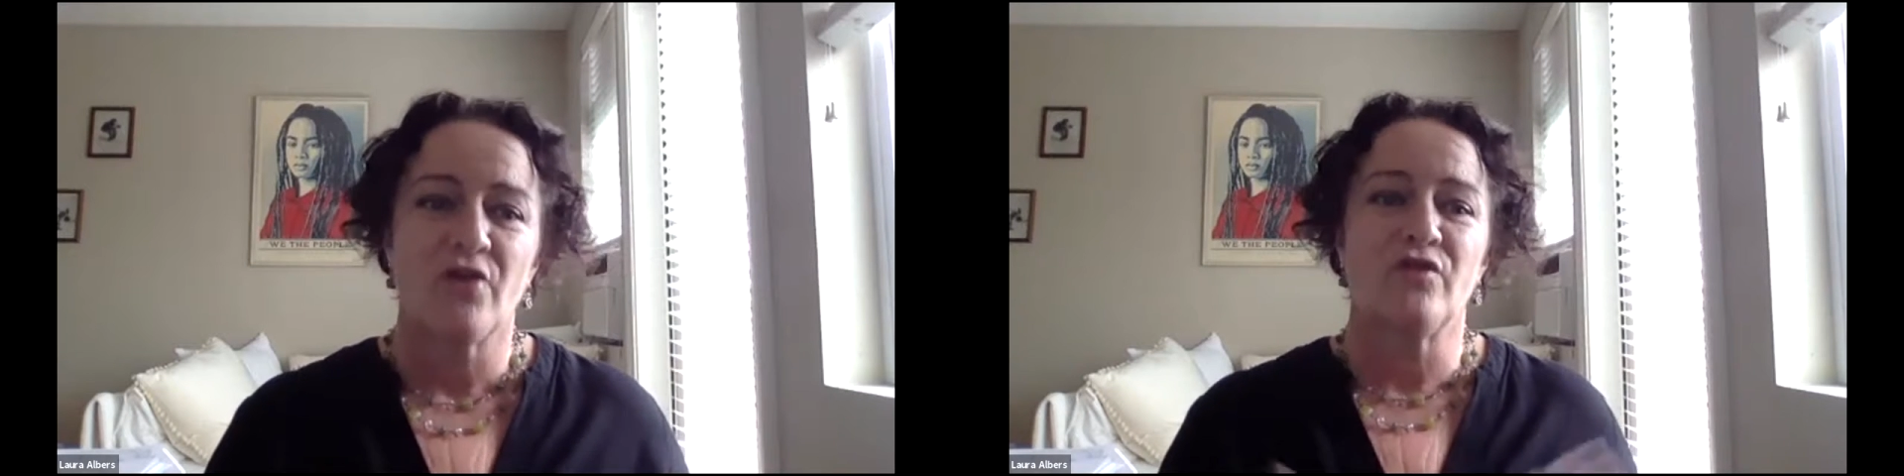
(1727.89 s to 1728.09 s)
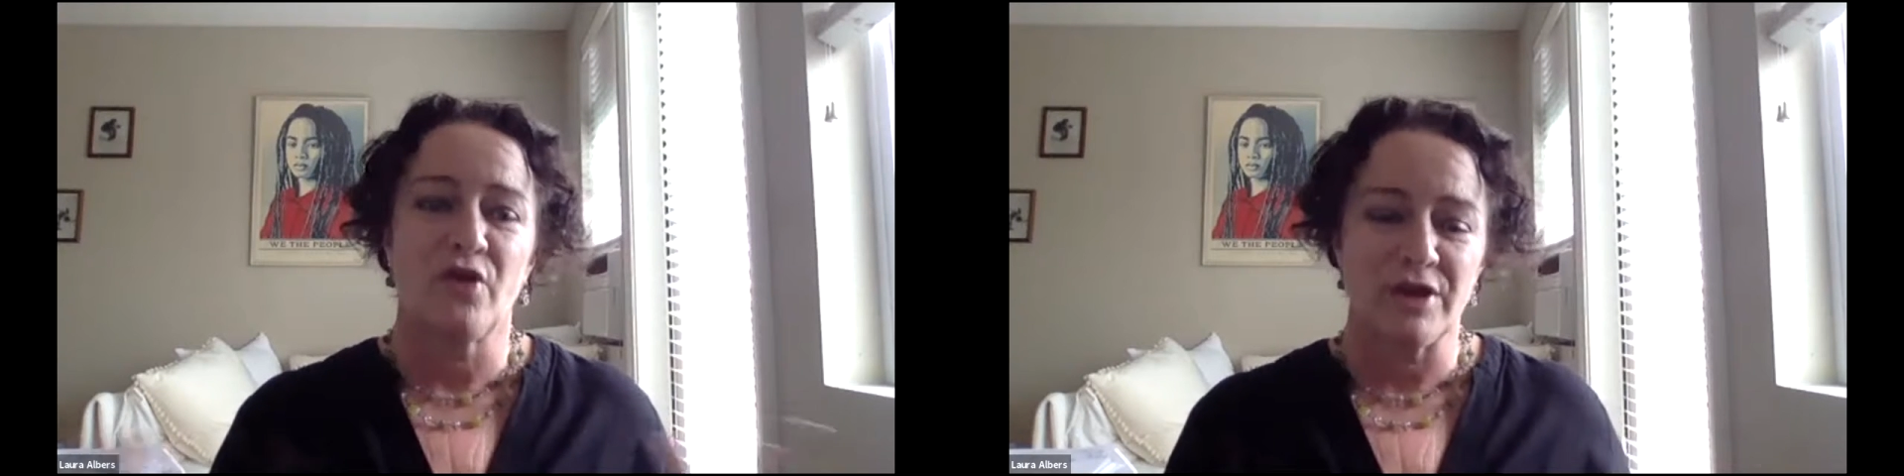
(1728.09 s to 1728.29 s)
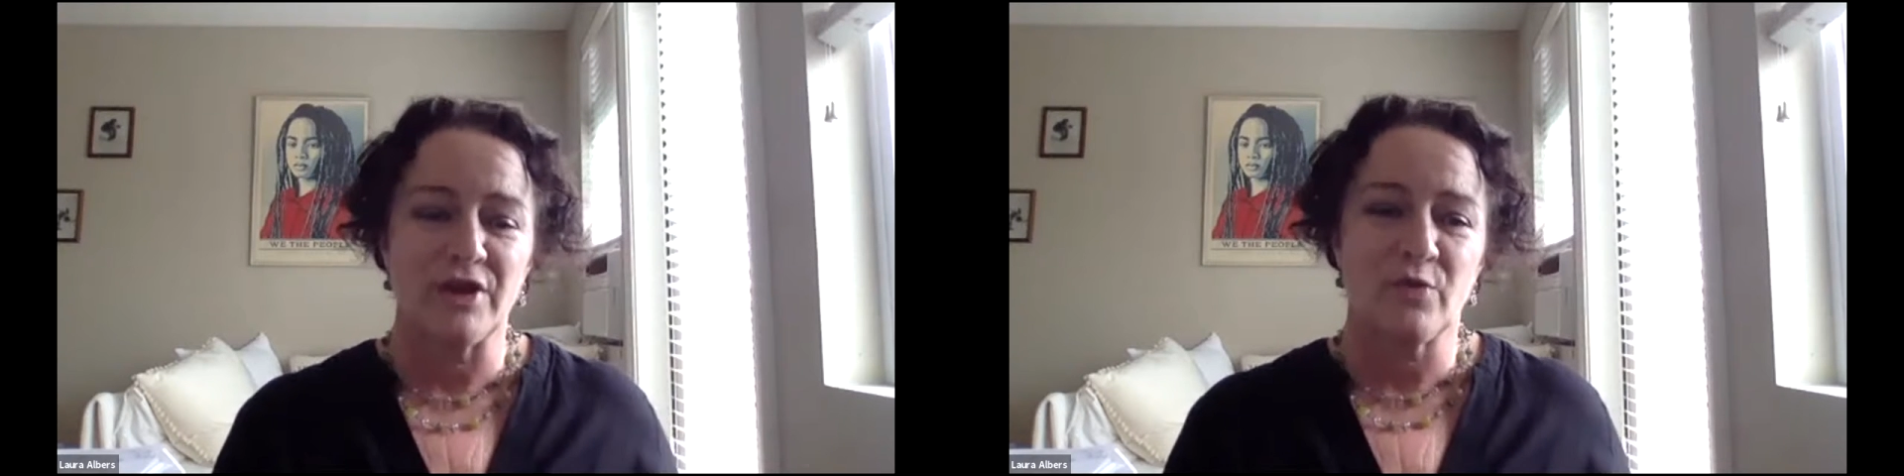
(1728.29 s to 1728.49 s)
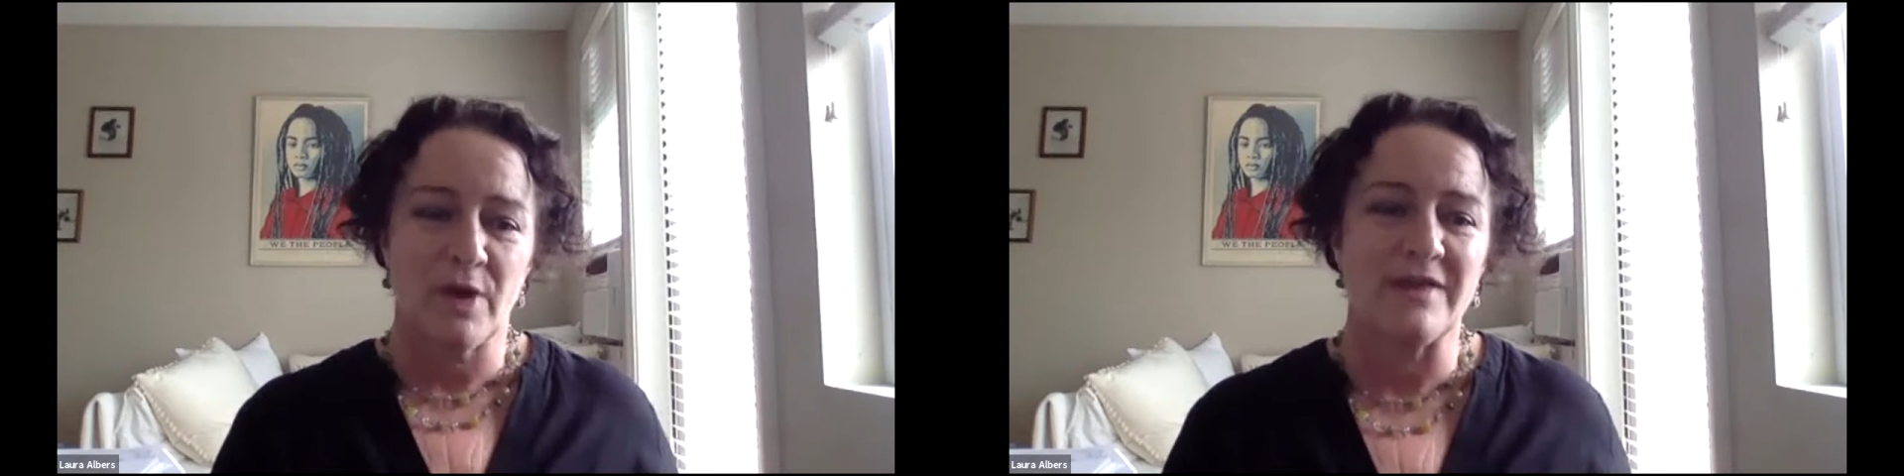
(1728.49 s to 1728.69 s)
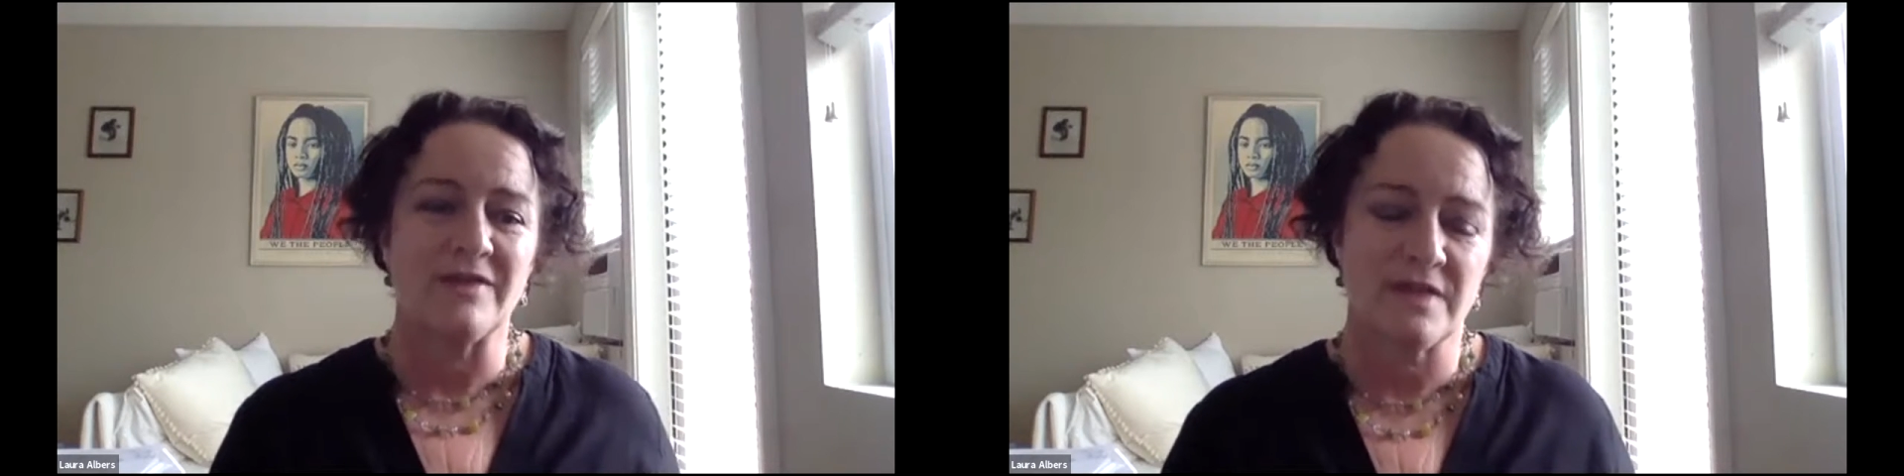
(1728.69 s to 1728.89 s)
voting
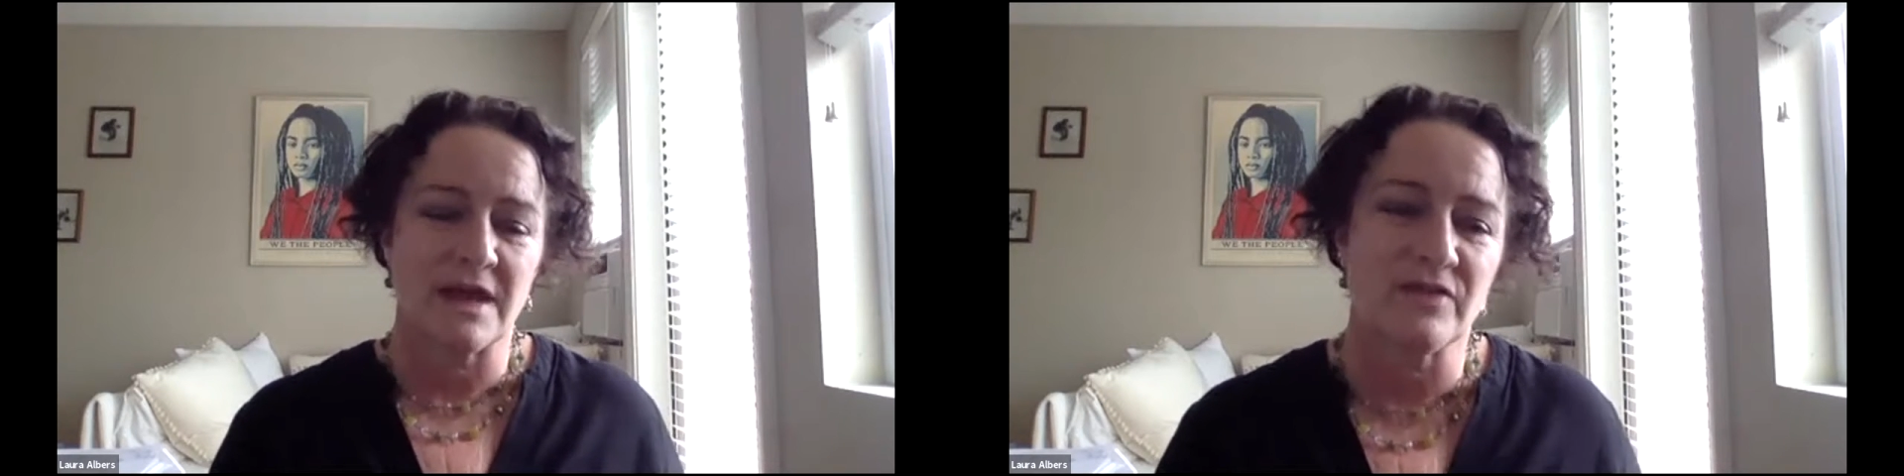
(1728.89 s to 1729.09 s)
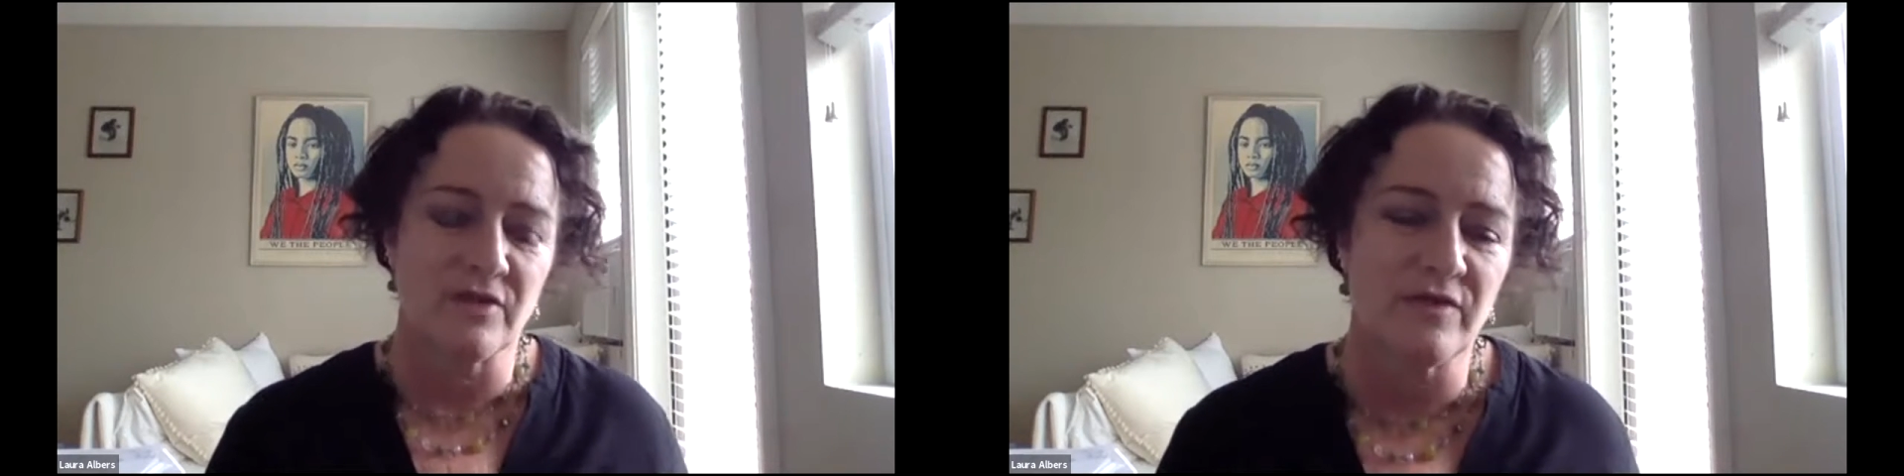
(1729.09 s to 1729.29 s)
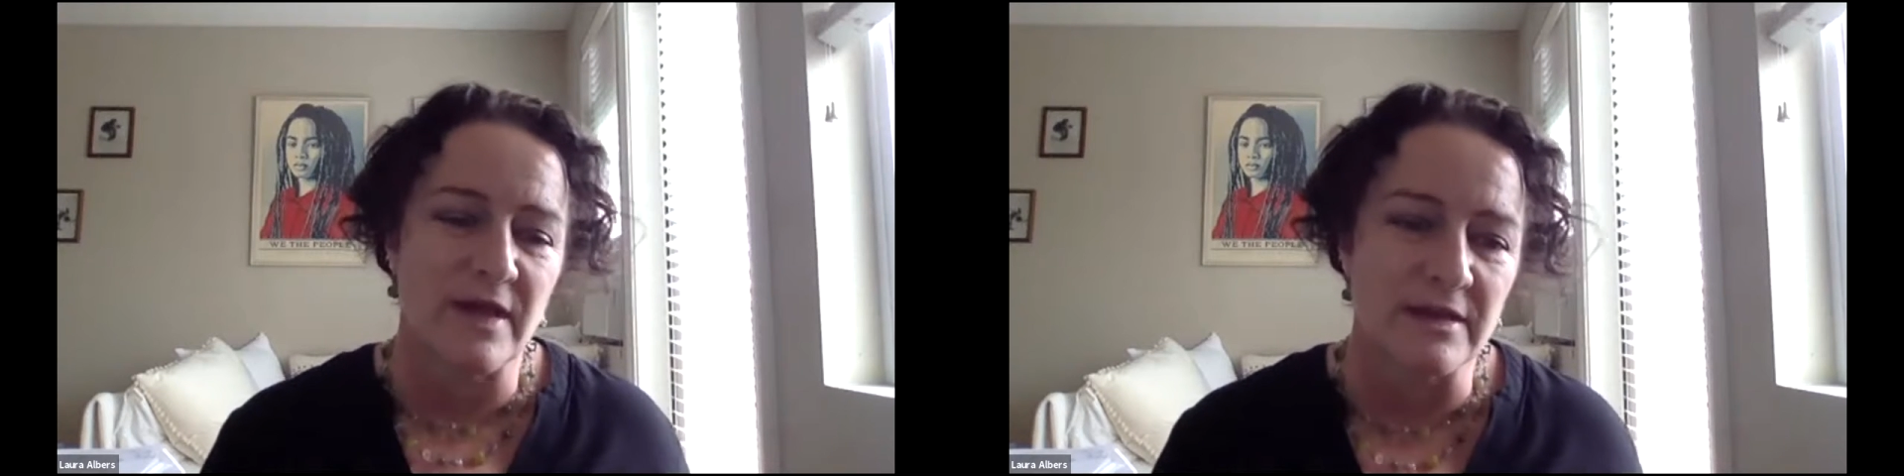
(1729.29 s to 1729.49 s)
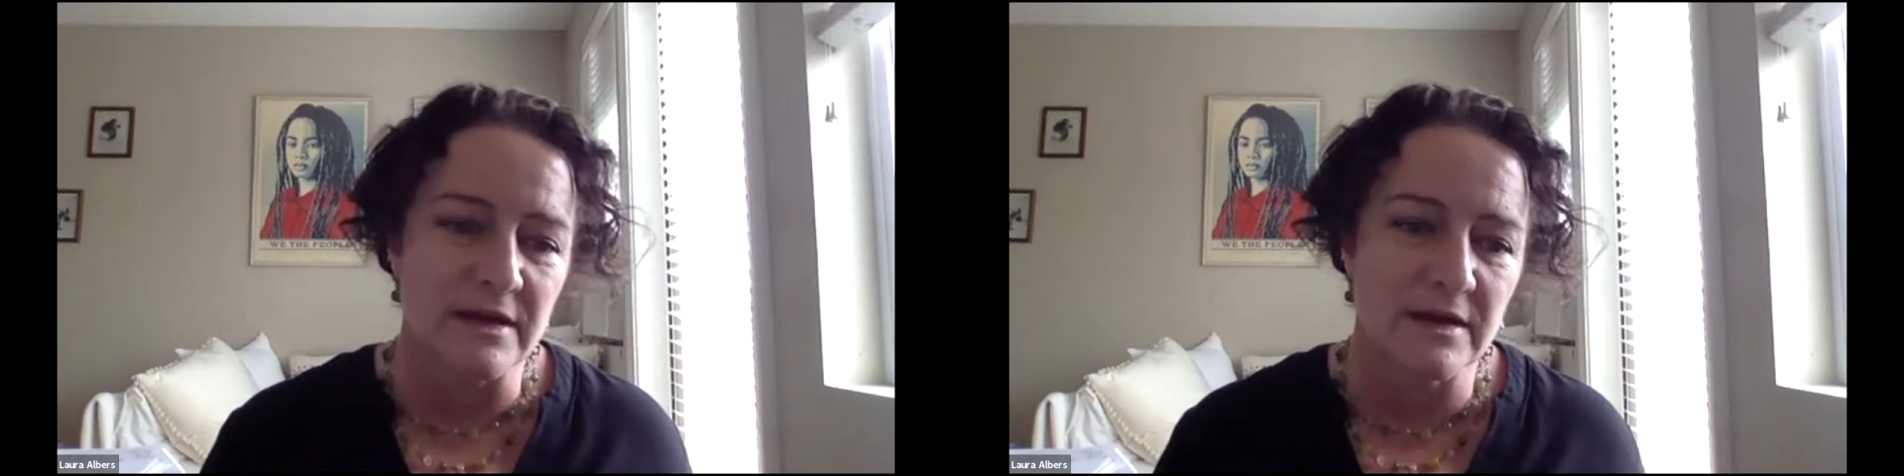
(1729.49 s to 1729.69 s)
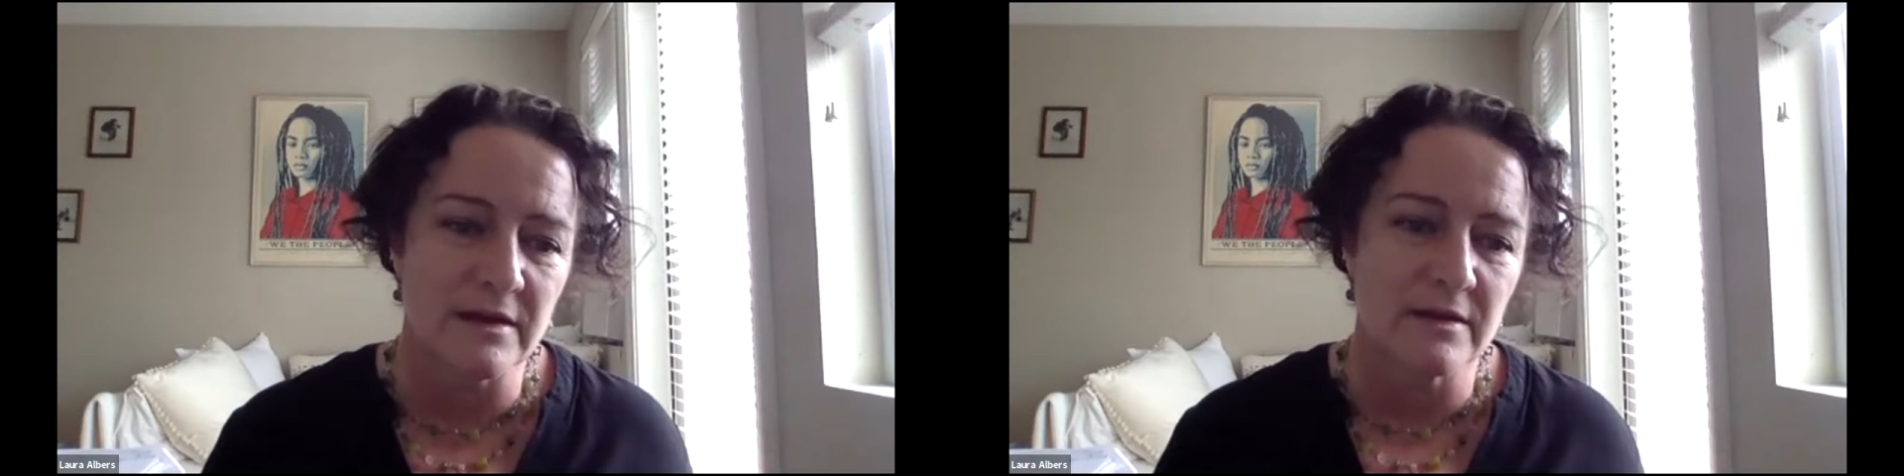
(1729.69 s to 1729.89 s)
twice, that is a
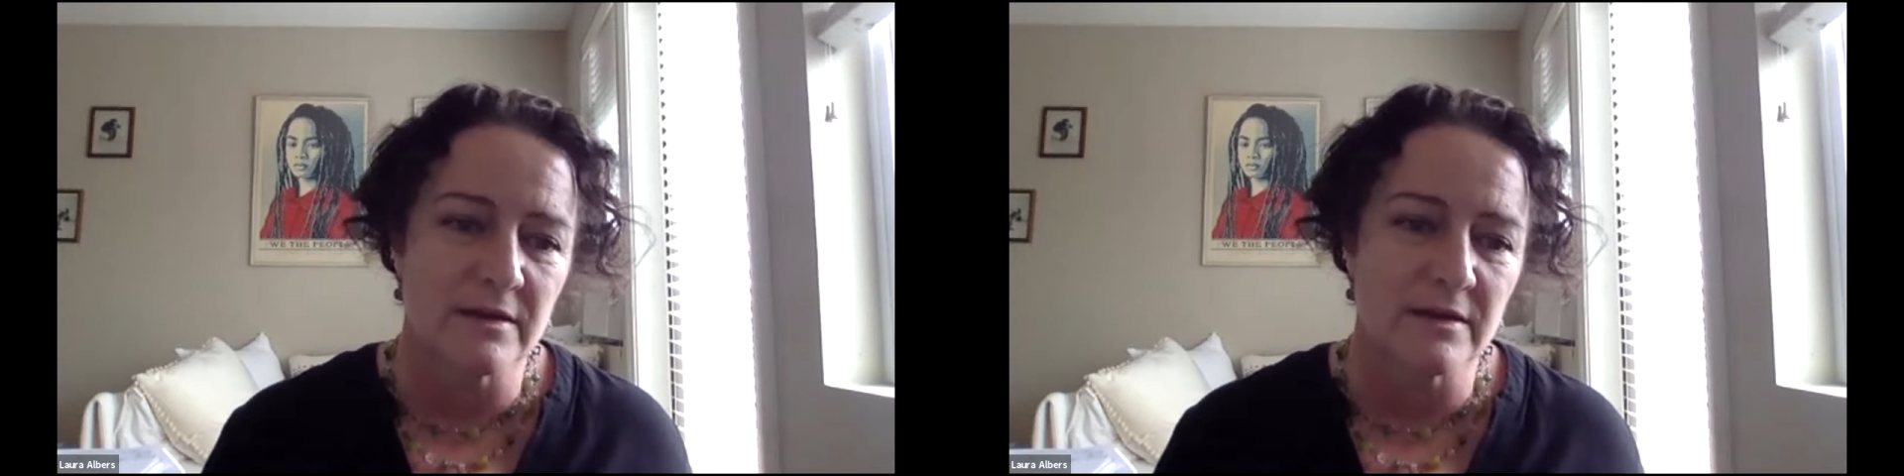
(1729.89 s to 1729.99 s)
felony.